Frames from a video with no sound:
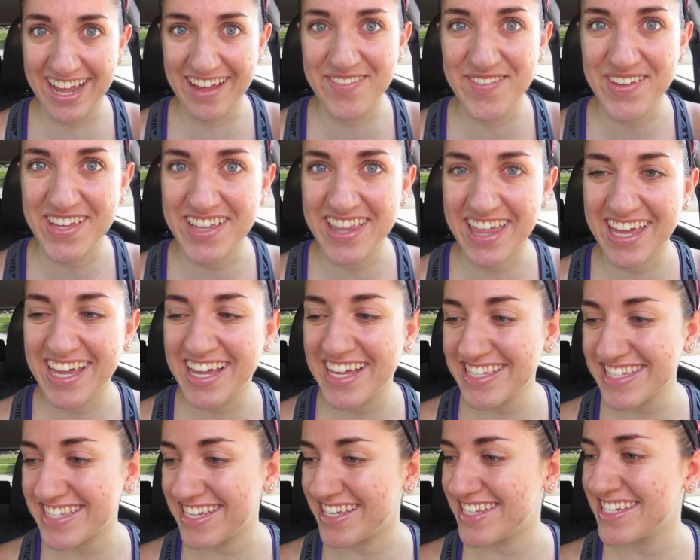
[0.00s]
I feel
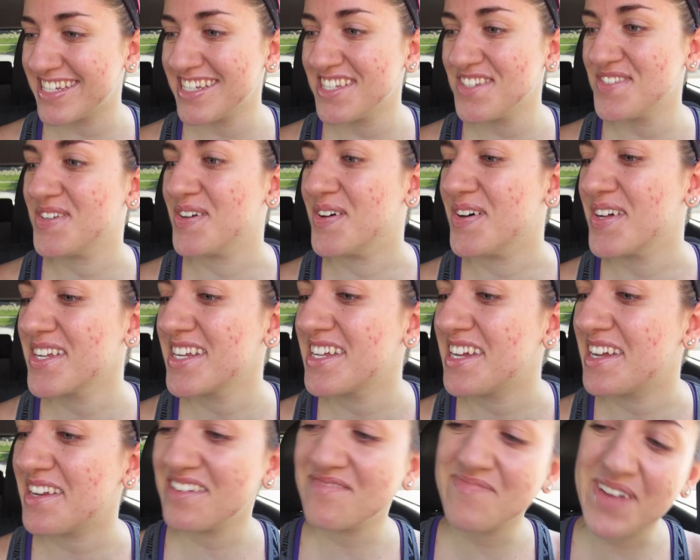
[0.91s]
like such an adult
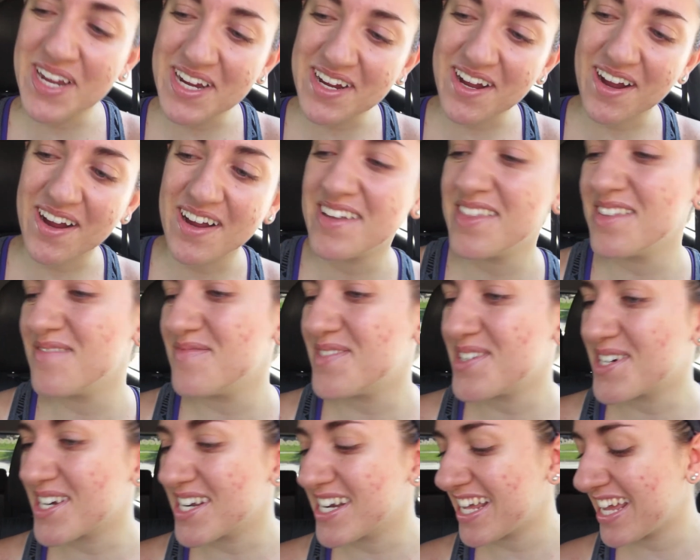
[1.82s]
getting in my car in the
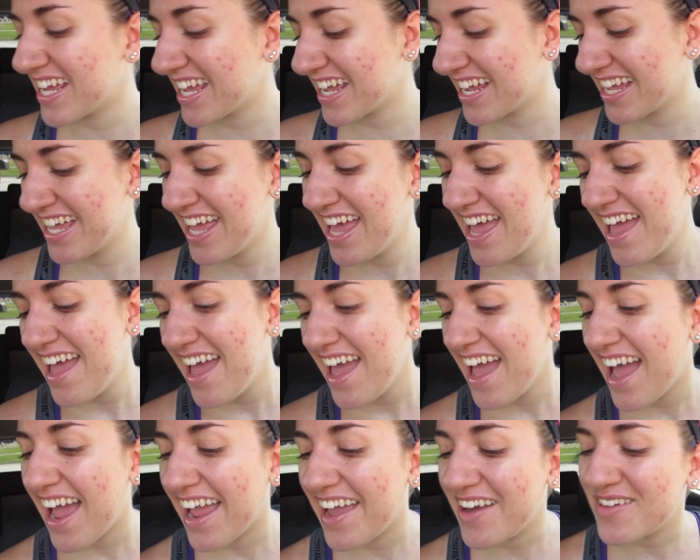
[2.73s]
morning.
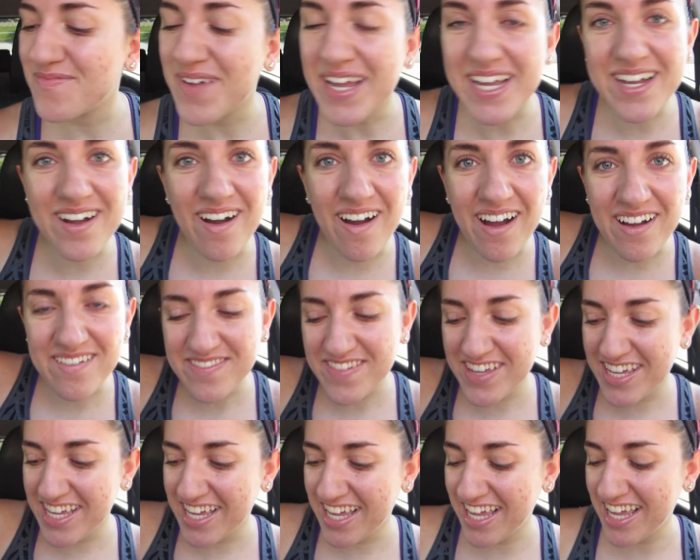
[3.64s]
I have my
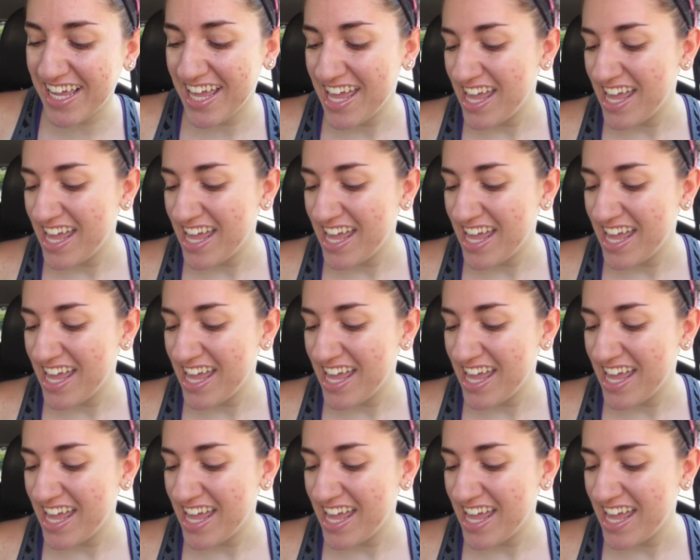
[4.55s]
coffee,